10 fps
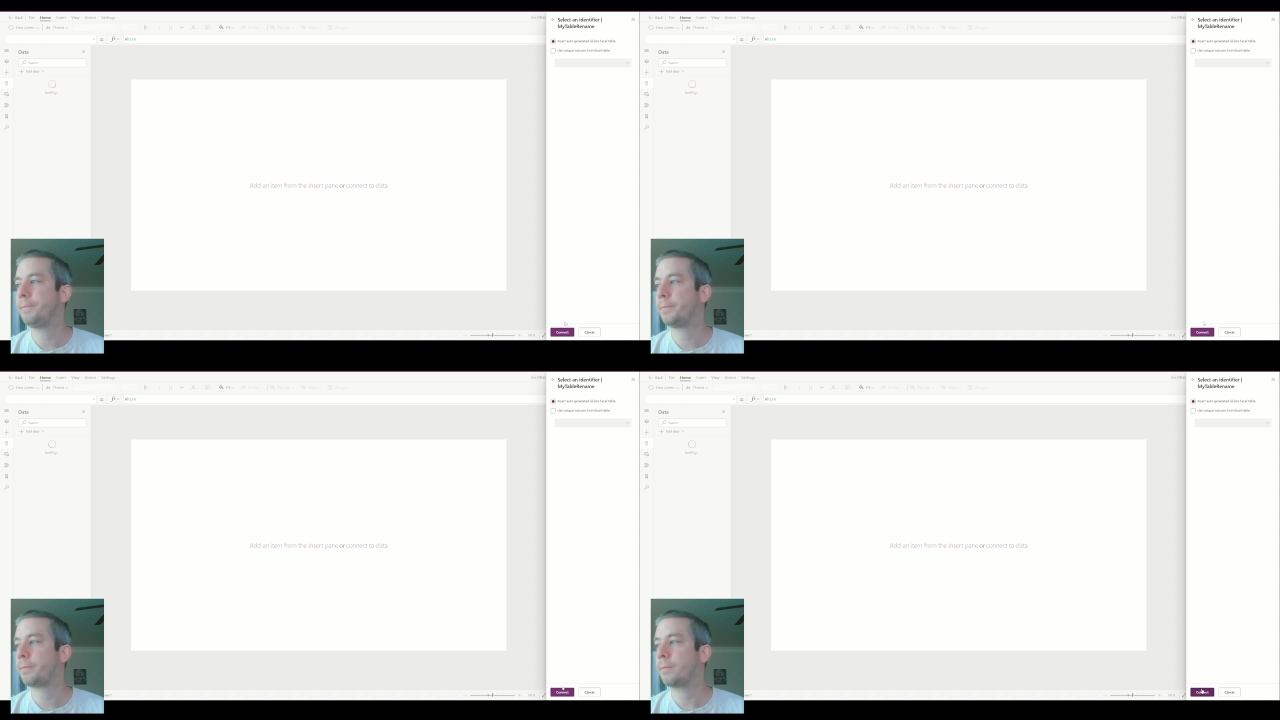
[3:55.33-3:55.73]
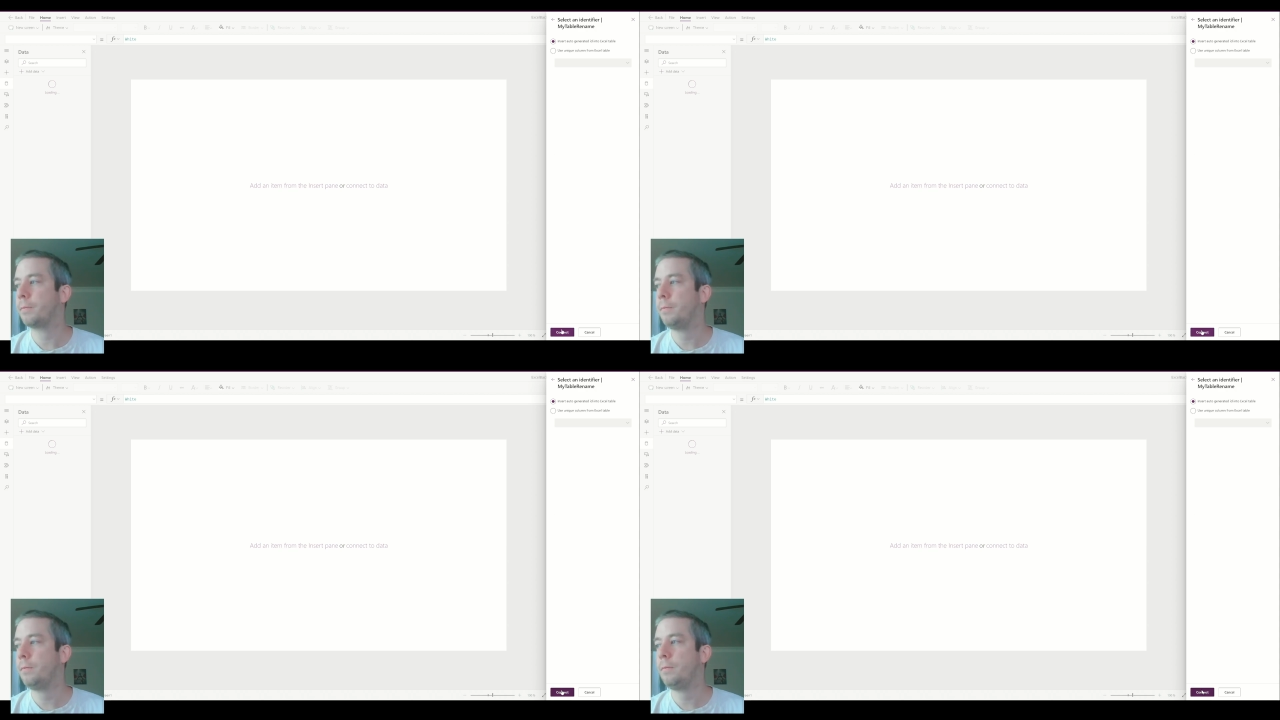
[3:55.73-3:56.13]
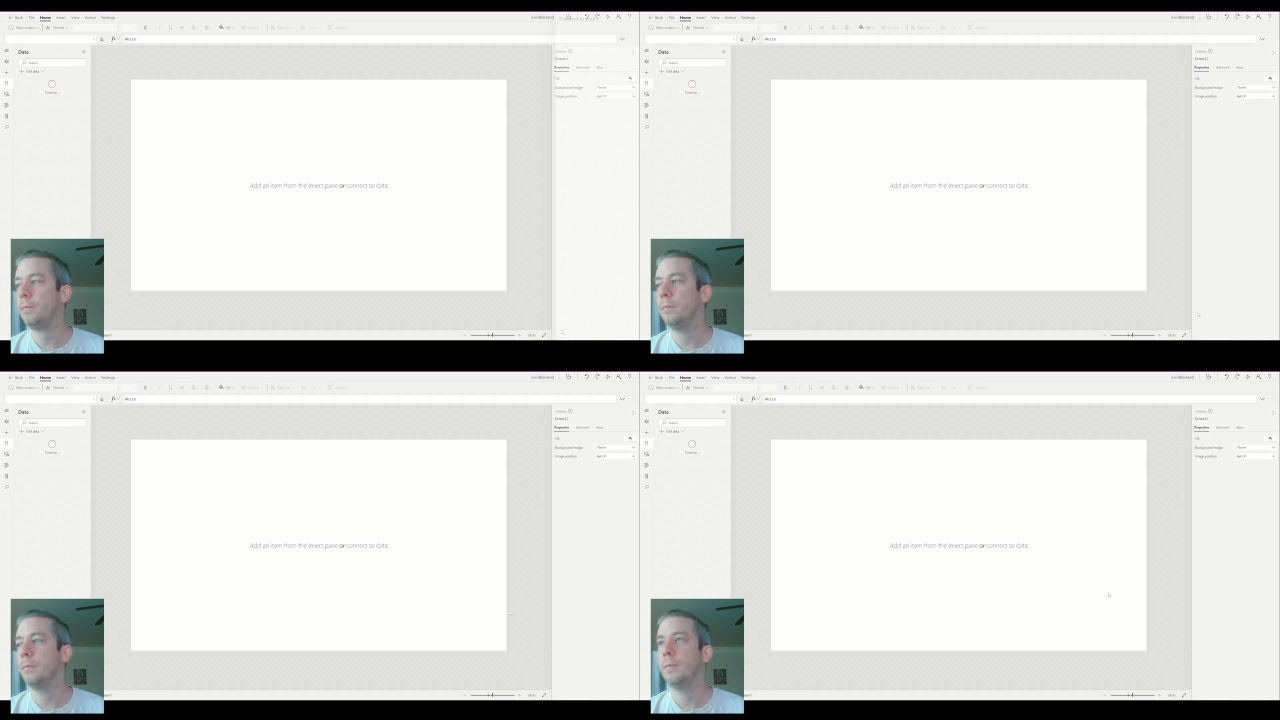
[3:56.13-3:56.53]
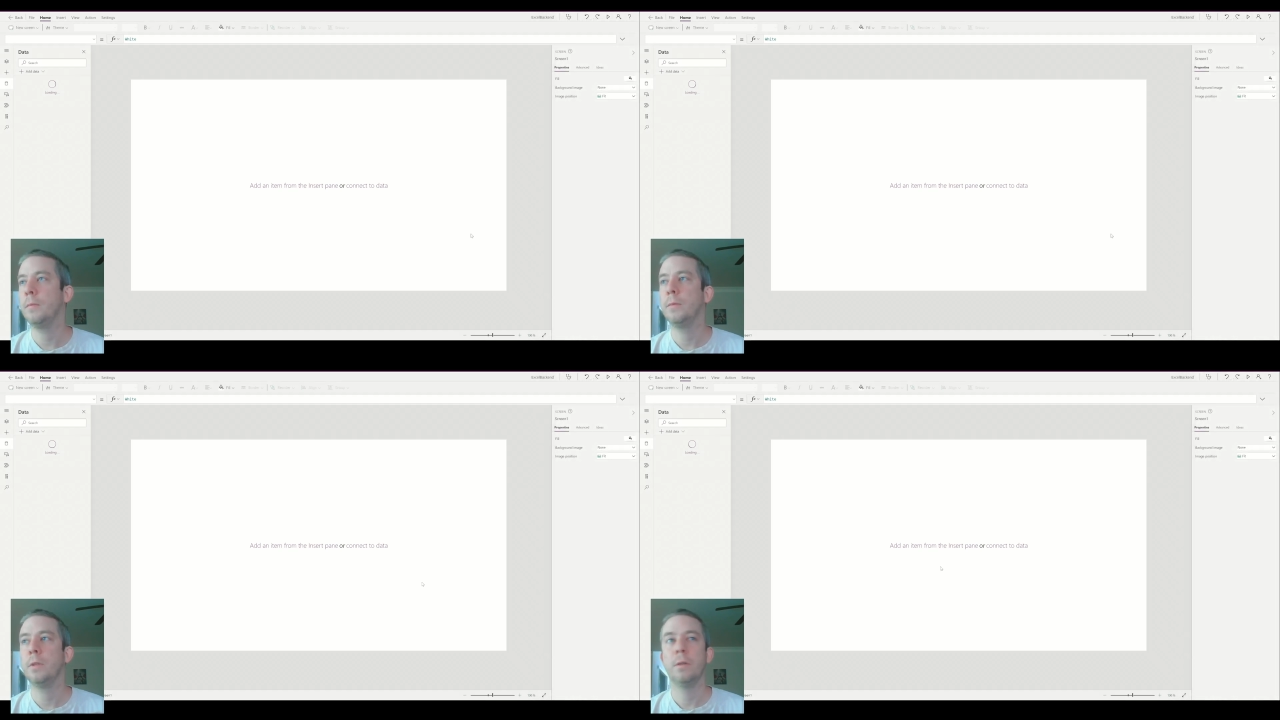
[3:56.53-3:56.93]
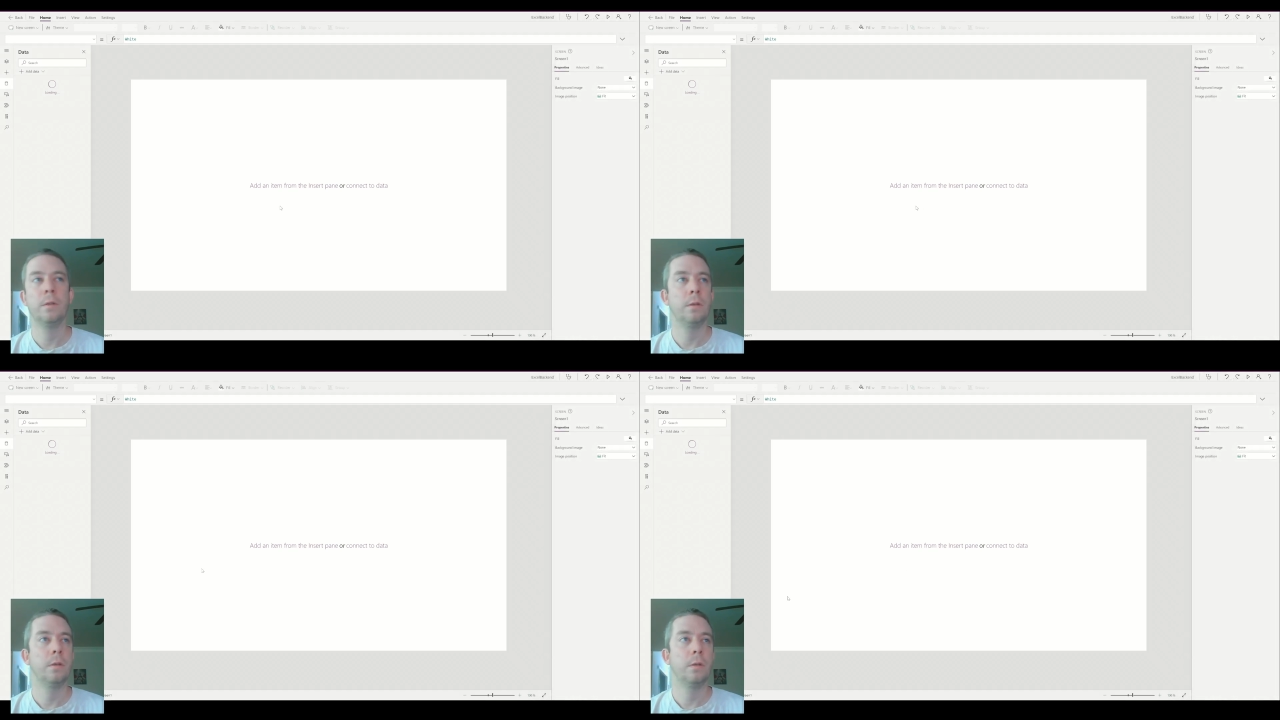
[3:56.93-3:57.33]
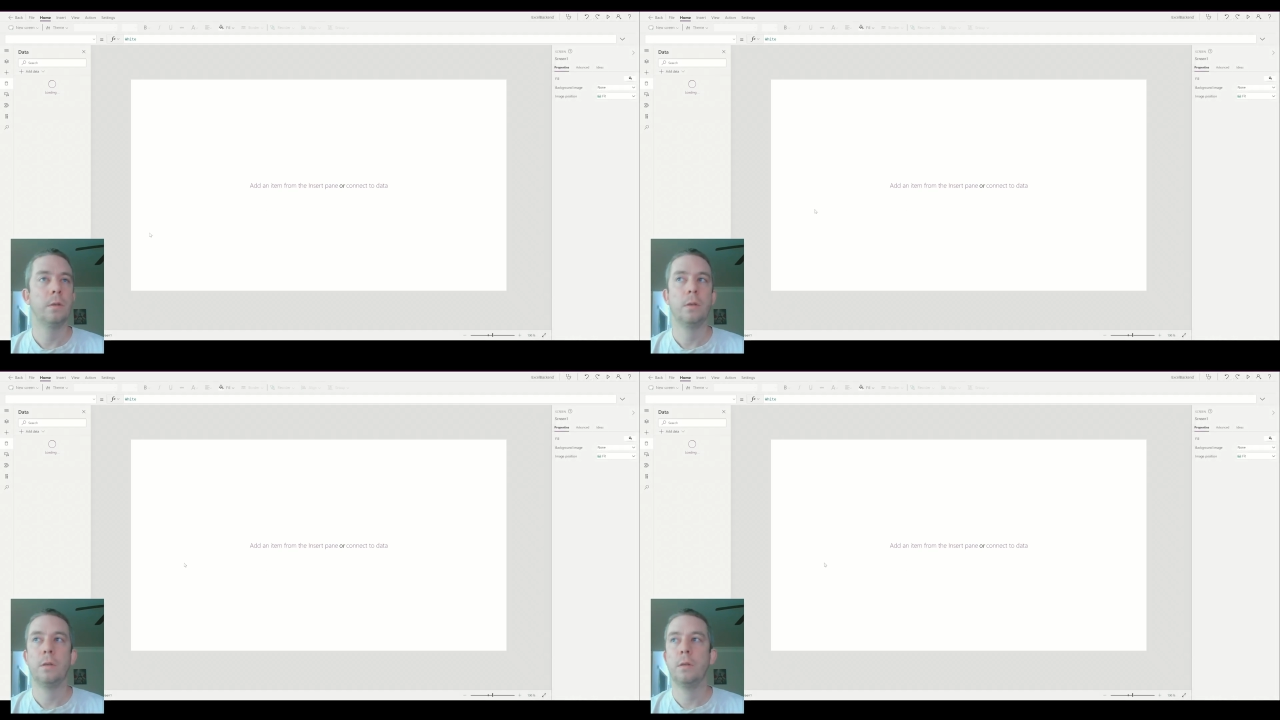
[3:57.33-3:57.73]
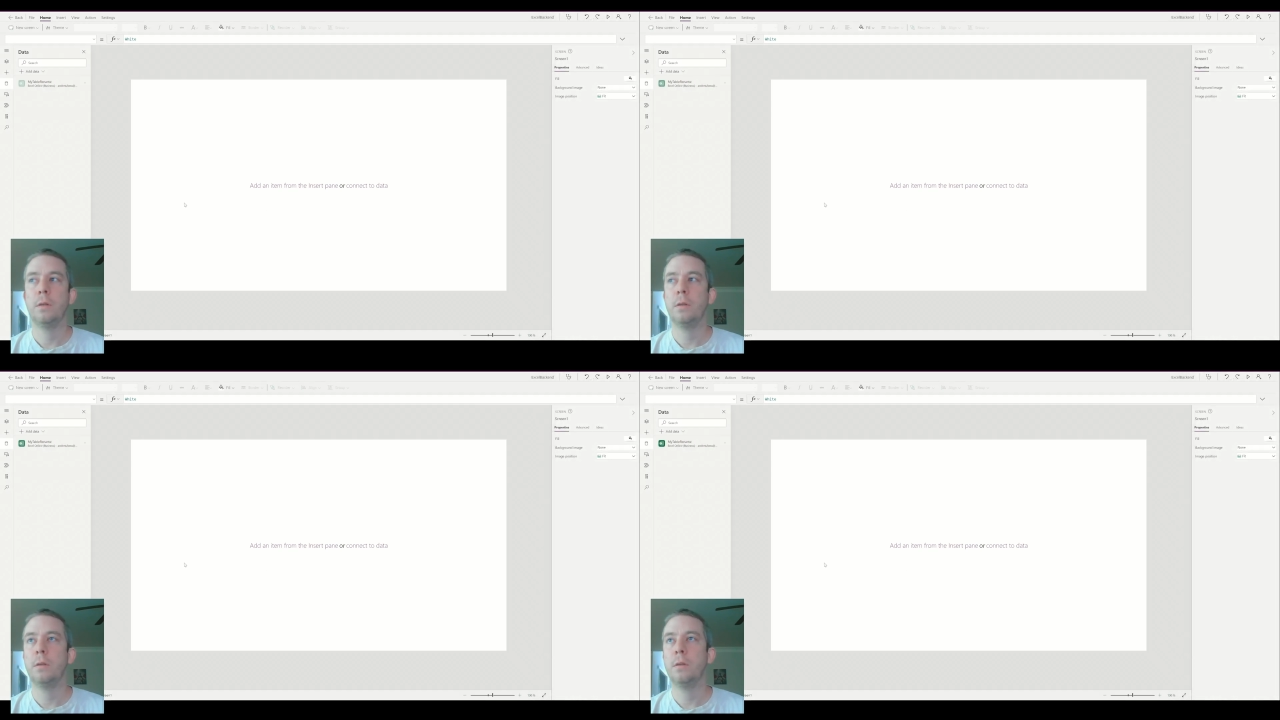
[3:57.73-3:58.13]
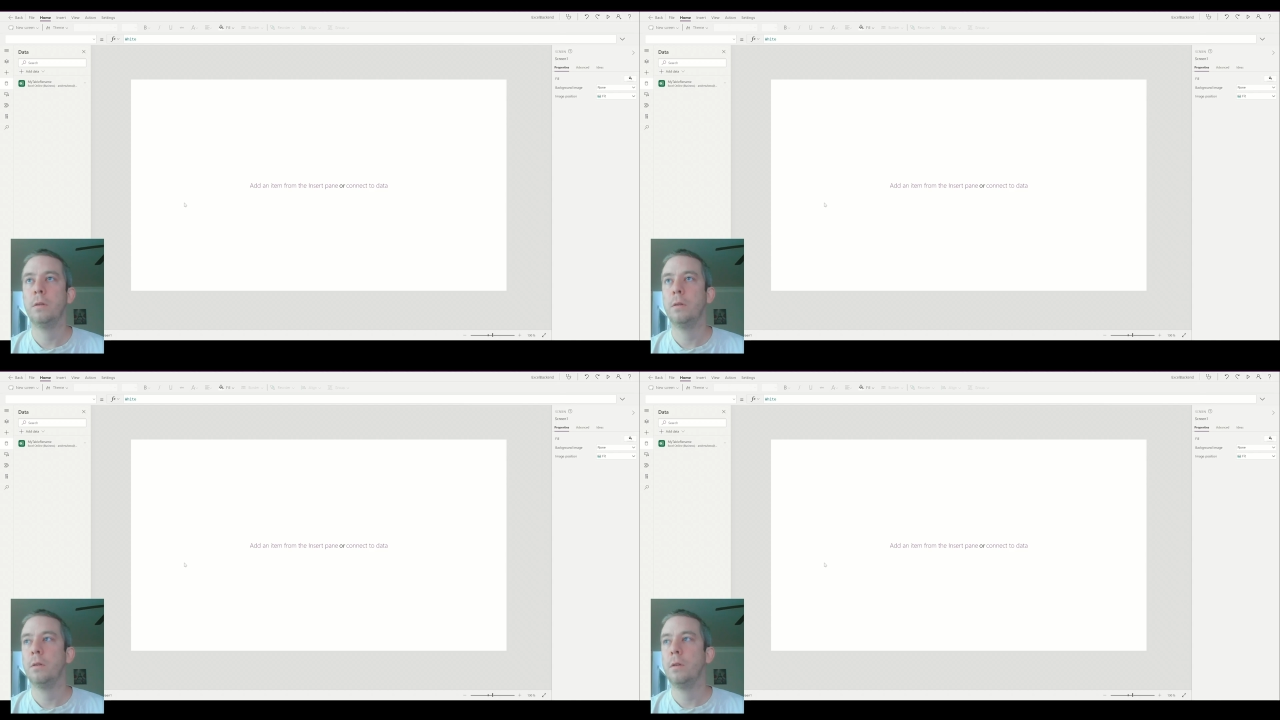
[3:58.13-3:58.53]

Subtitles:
(silence)